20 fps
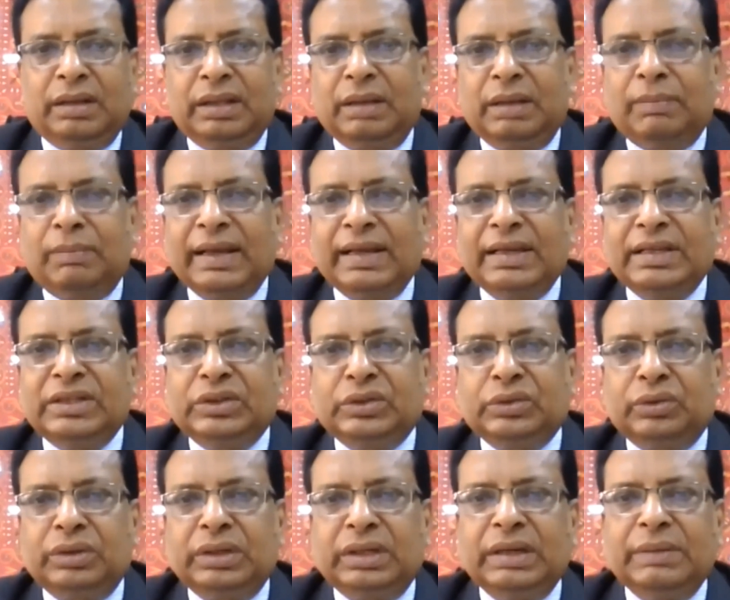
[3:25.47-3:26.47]
the
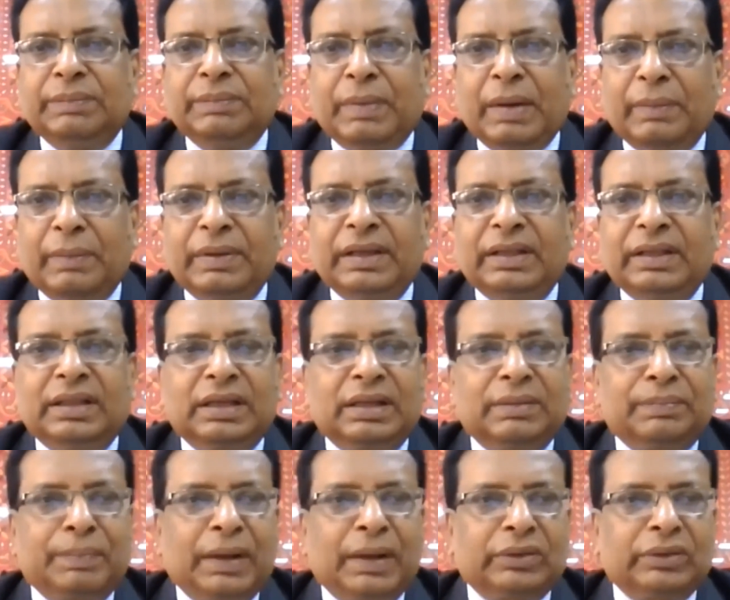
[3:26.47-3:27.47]
milestone in paving
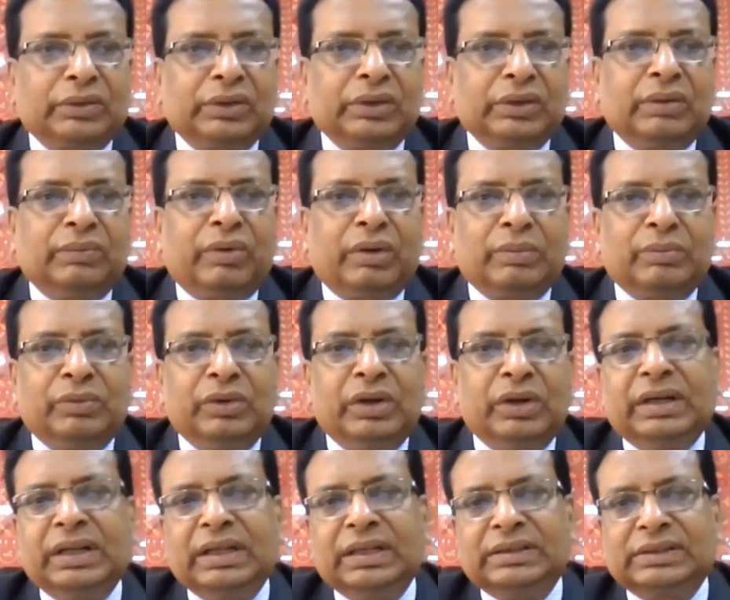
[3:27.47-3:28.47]
the pathway of
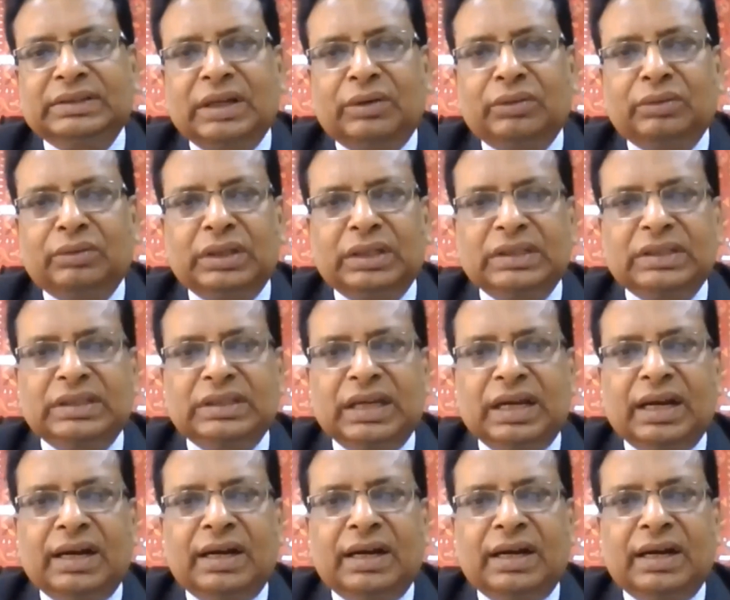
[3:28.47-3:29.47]
formulating South
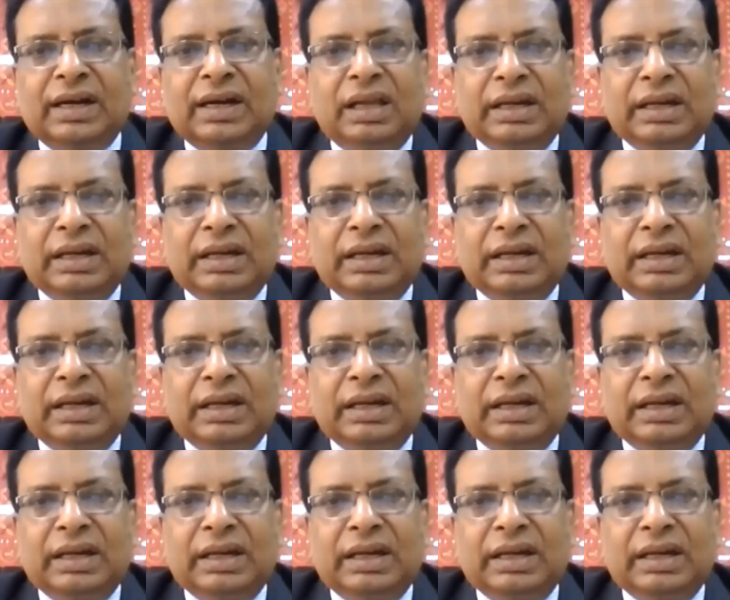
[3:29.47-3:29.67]
Asia